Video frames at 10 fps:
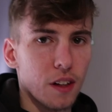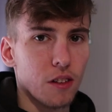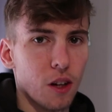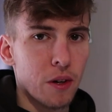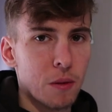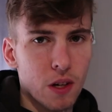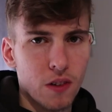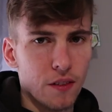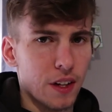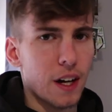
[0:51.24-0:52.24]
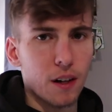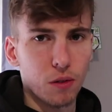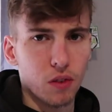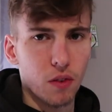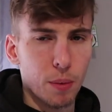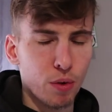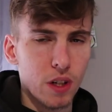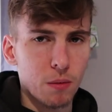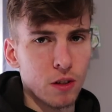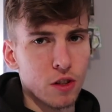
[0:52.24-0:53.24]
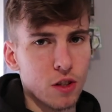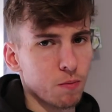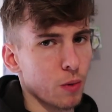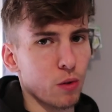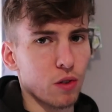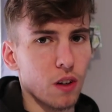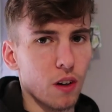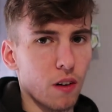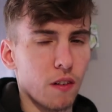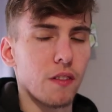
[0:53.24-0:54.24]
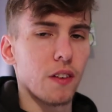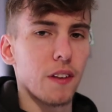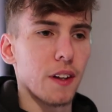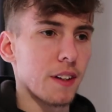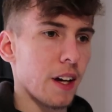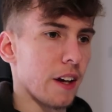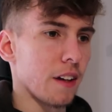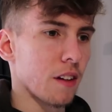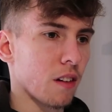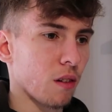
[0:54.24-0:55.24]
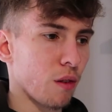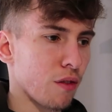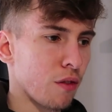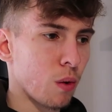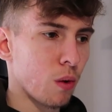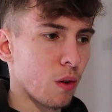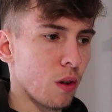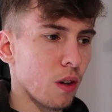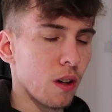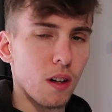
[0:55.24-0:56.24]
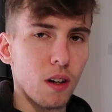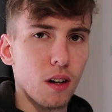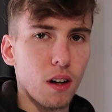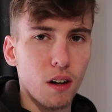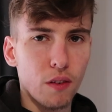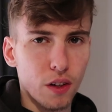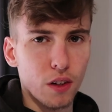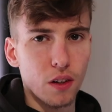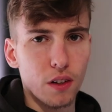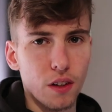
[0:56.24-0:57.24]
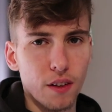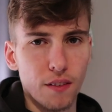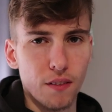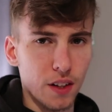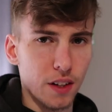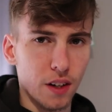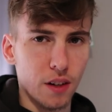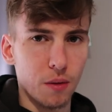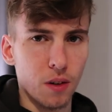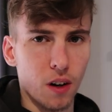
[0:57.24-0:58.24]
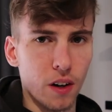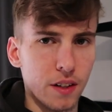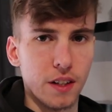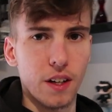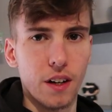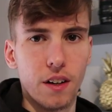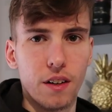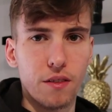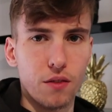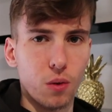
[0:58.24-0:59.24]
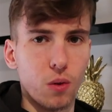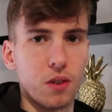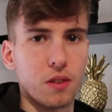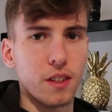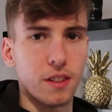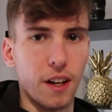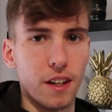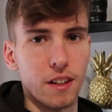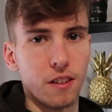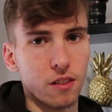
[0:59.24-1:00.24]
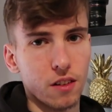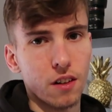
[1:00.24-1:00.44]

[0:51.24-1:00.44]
as I'm going to be around the house for pretty much most of the day, so I thought of a good video idea for today's